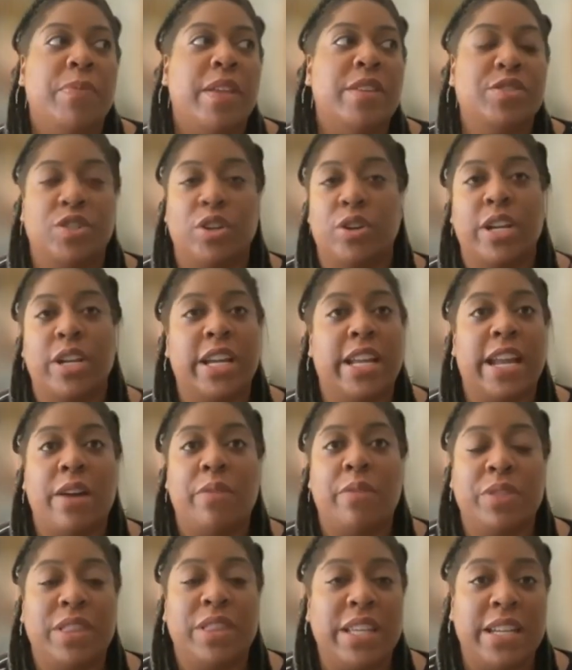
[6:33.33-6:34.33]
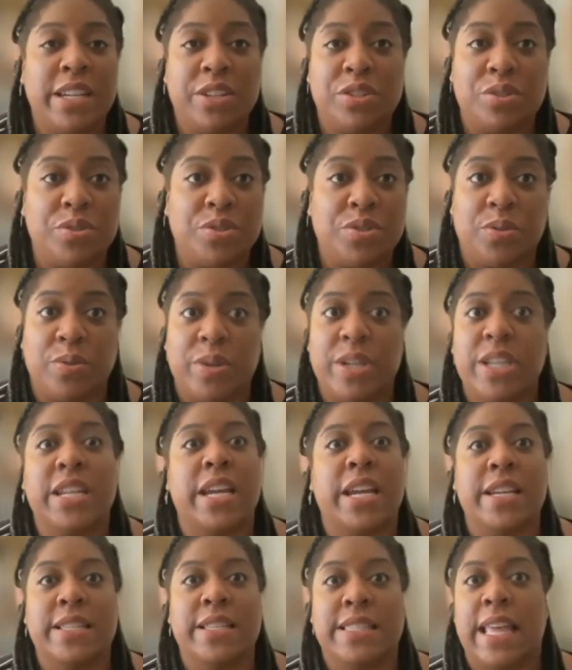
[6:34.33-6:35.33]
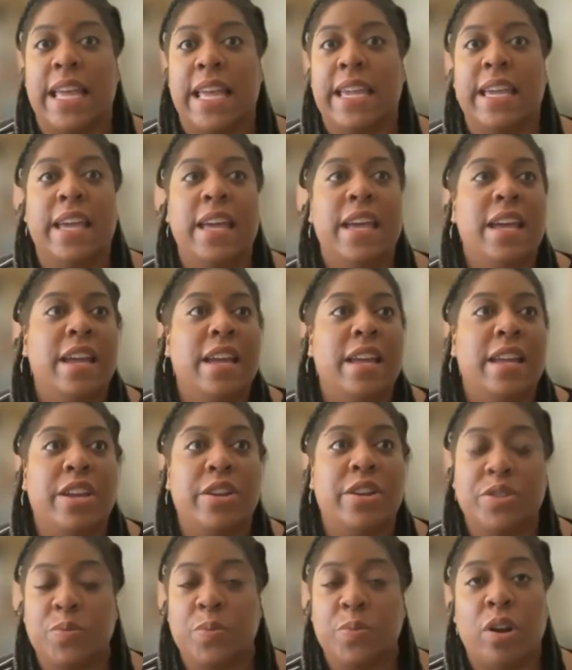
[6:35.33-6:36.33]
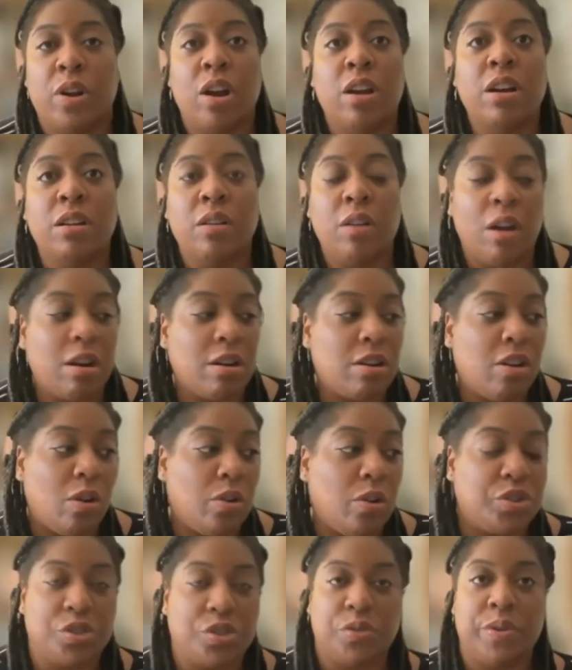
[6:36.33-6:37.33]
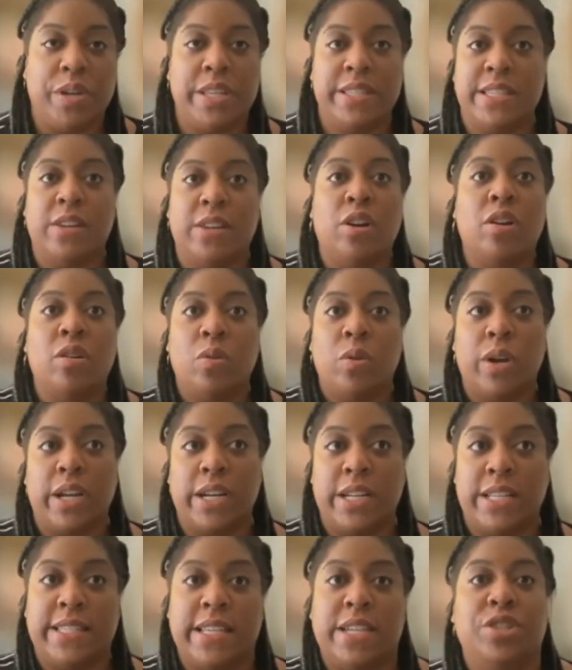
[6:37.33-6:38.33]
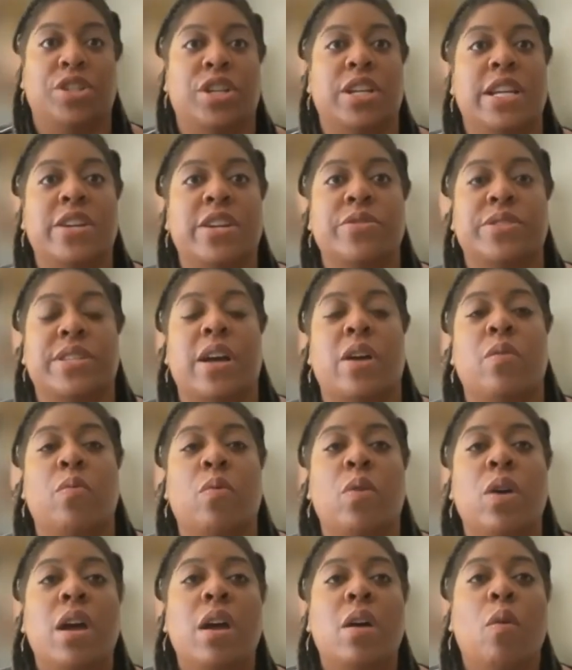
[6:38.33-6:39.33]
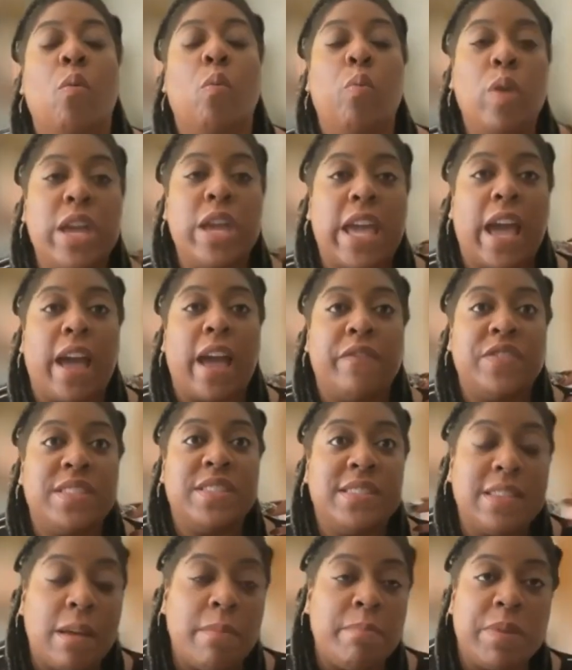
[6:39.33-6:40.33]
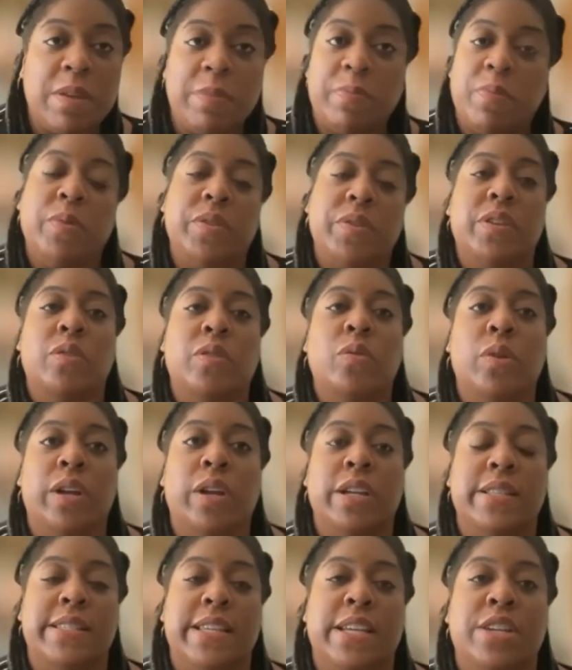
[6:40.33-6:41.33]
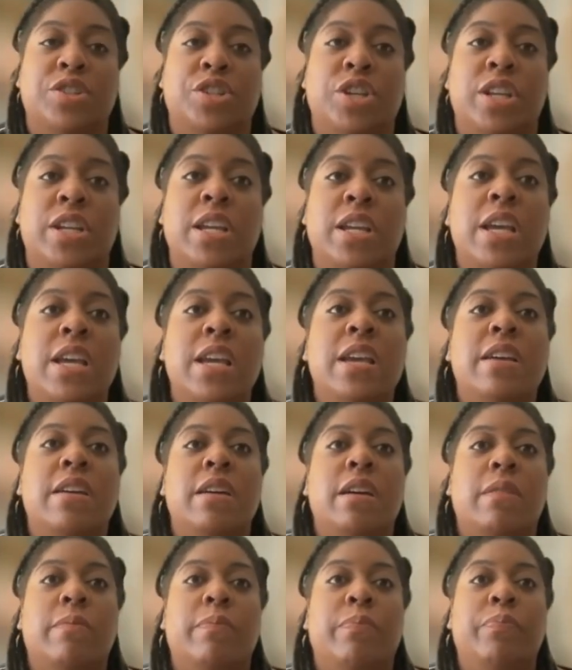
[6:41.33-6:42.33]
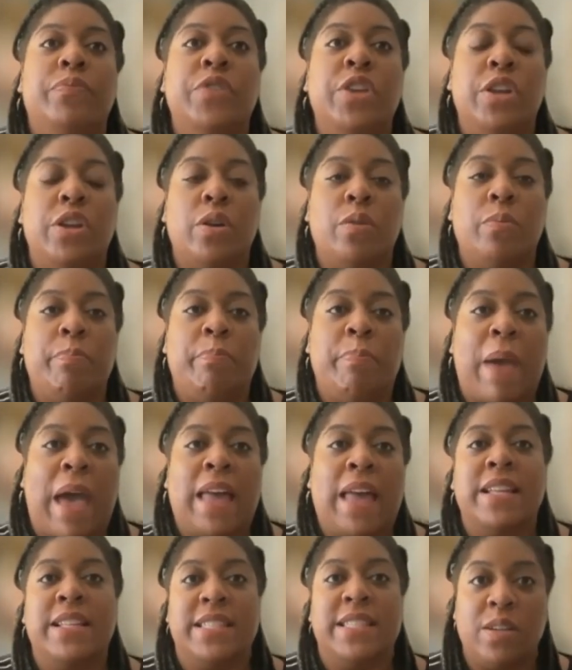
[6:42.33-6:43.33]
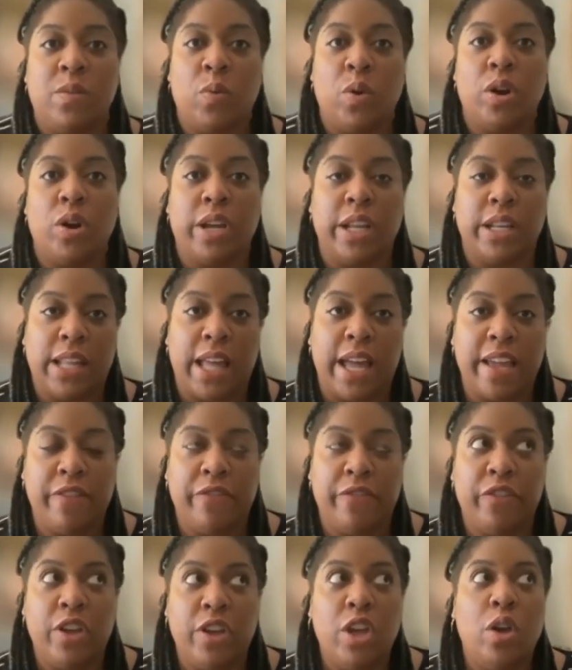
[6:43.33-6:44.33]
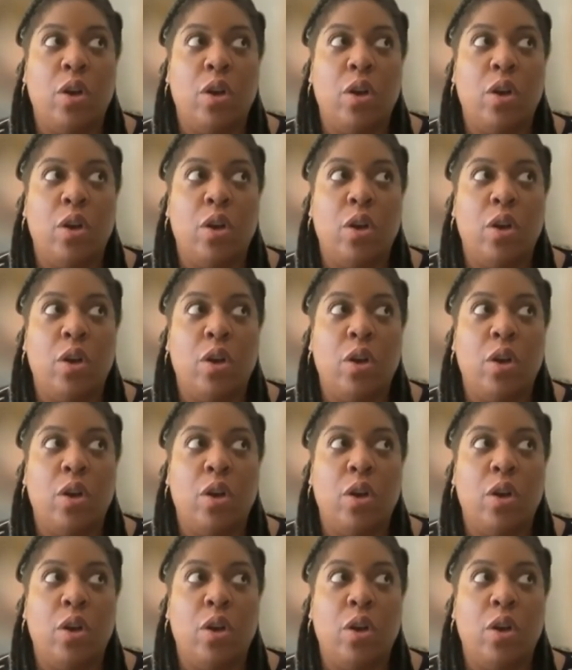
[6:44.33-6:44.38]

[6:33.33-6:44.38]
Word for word: starting it out with the initial screenings like here's what our our culture is at our organization here's how we have some people within our organization you know balancing work and life